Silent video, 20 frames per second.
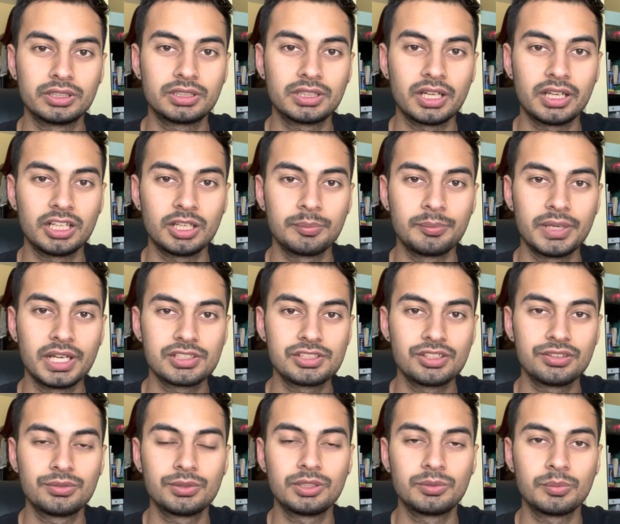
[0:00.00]
kind of
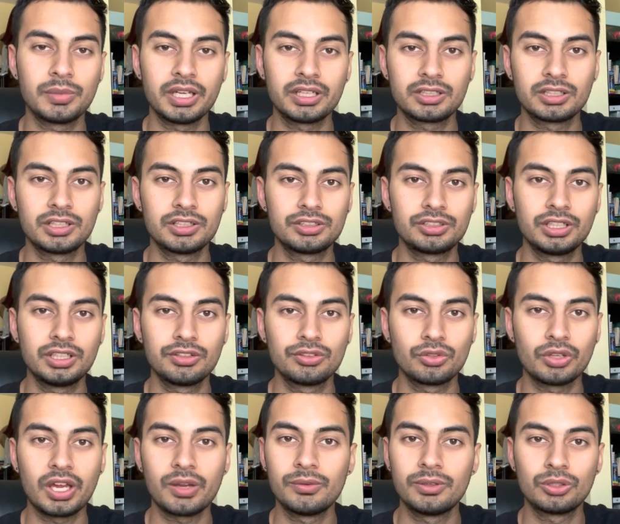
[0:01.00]
matches with my country, so
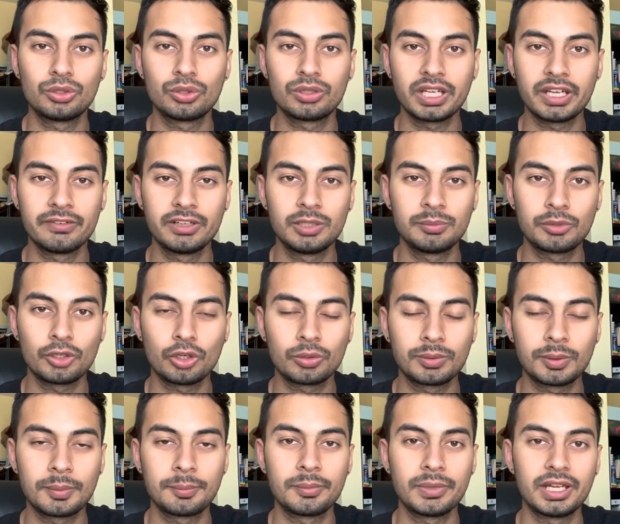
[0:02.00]
I will not have any
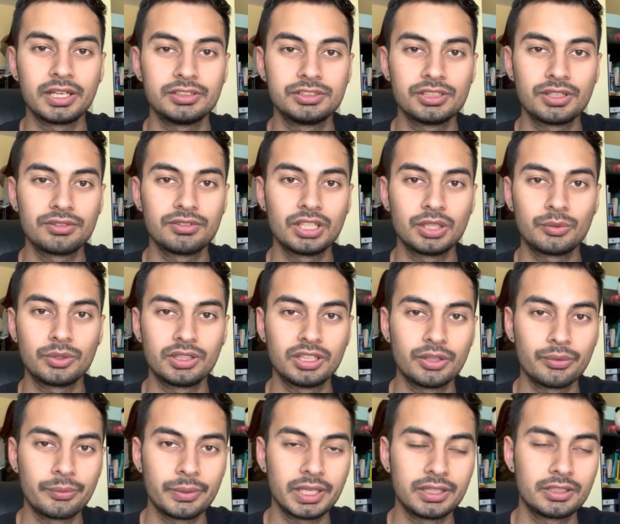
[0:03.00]
problem adjusting with the
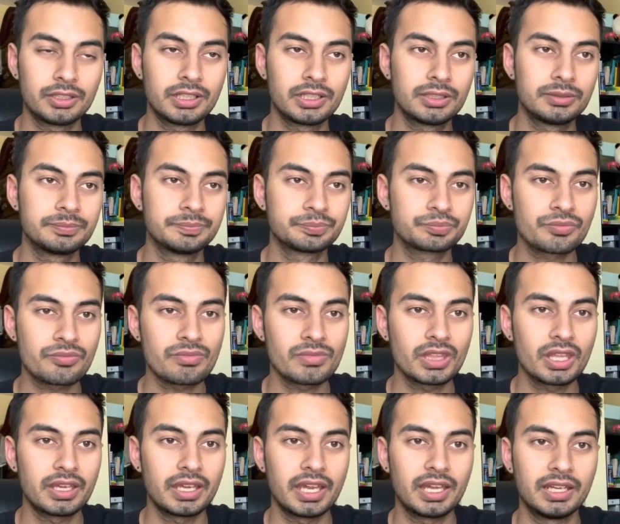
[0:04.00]
weather.
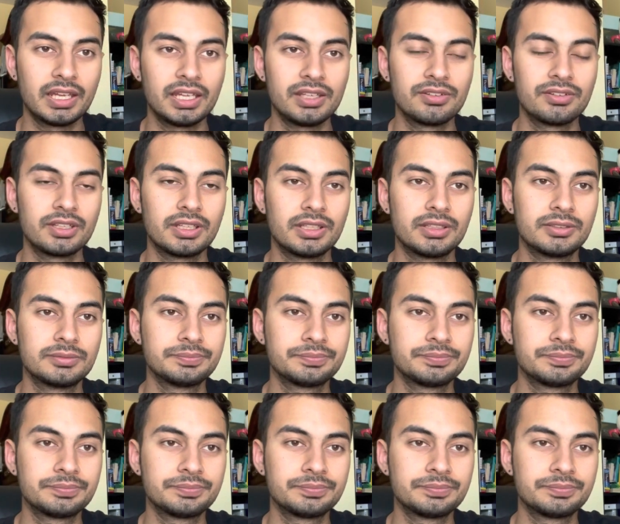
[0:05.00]
And I said